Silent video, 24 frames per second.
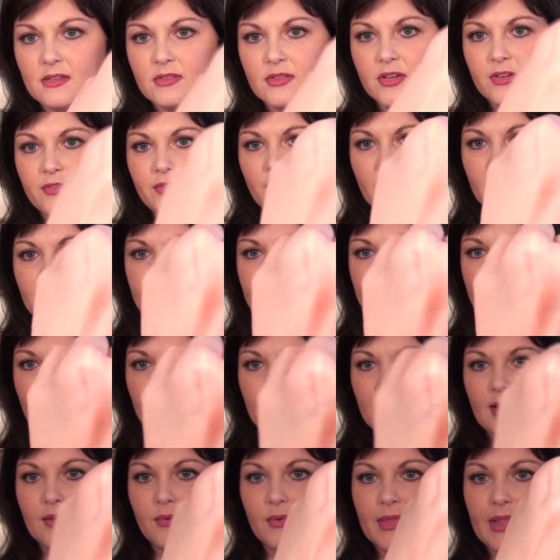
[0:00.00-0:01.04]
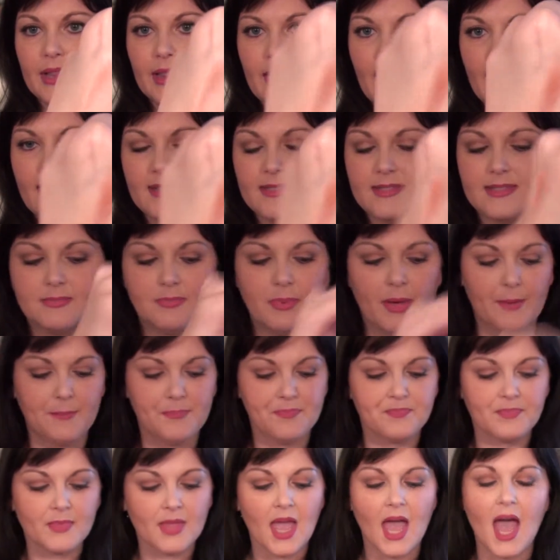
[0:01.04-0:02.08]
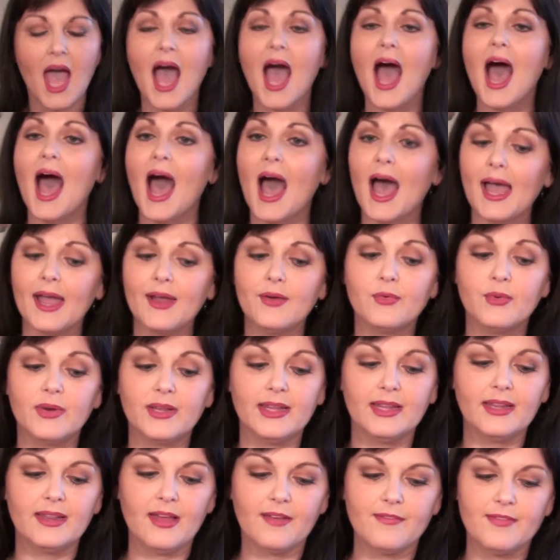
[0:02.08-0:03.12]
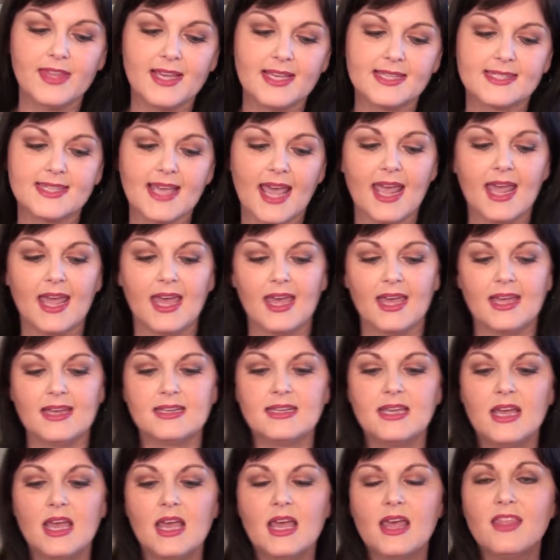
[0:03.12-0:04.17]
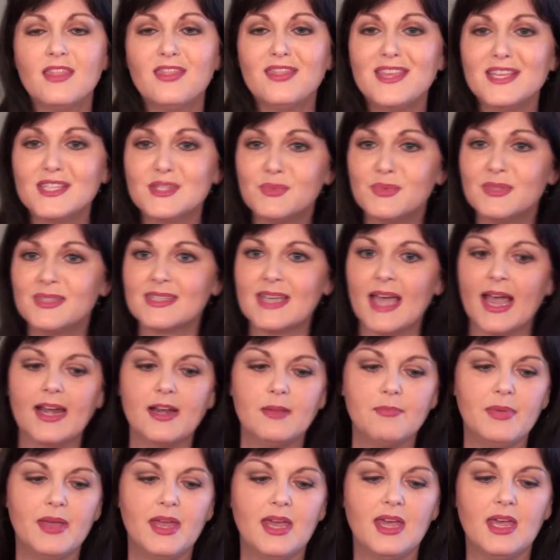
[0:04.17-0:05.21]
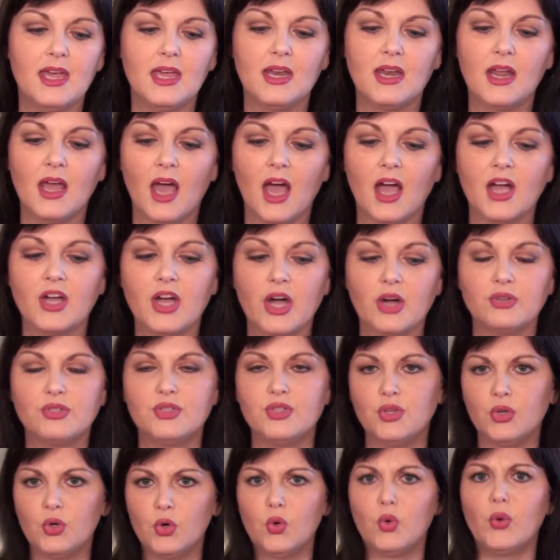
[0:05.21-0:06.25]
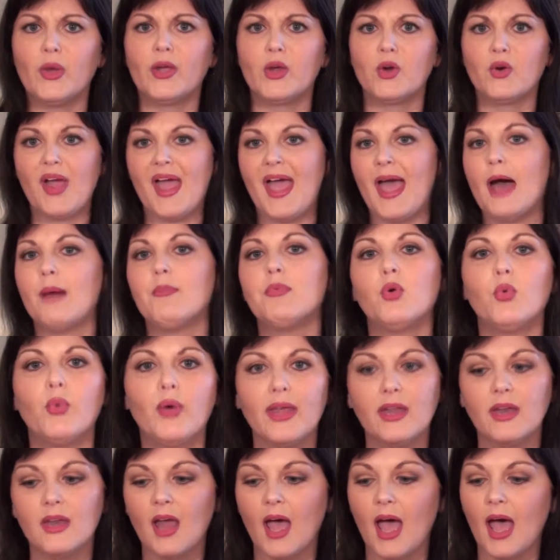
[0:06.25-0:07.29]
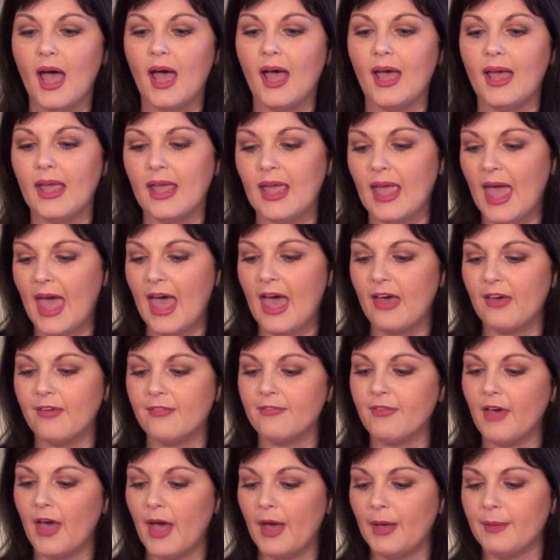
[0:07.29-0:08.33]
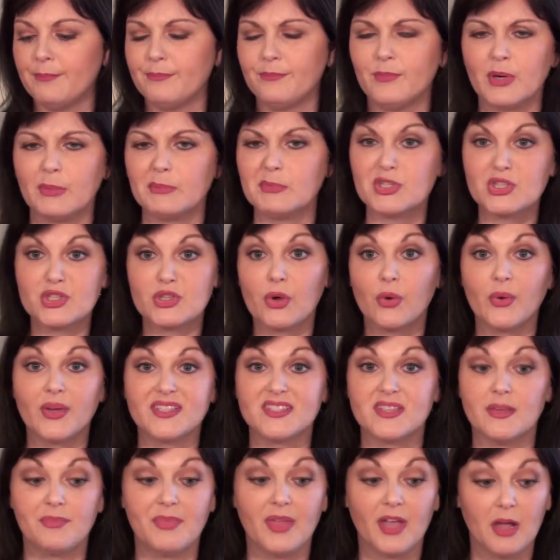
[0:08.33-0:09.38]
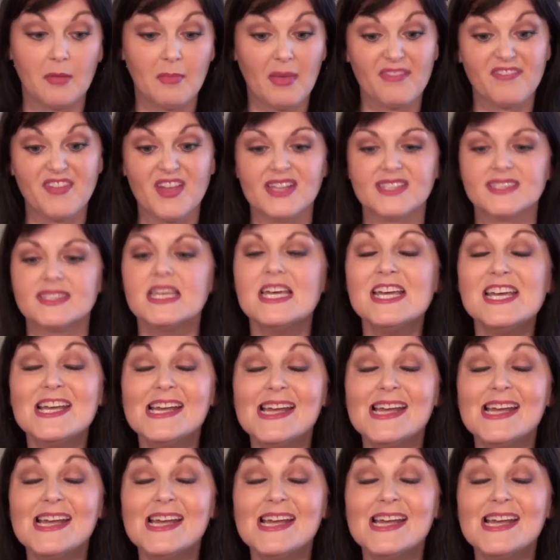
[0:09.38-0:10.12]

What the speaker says: I don't know if you can see that with the lights, but I really love this, and this one's kind of been a go-to quick grab when I have, when I'm just throwing something on my face.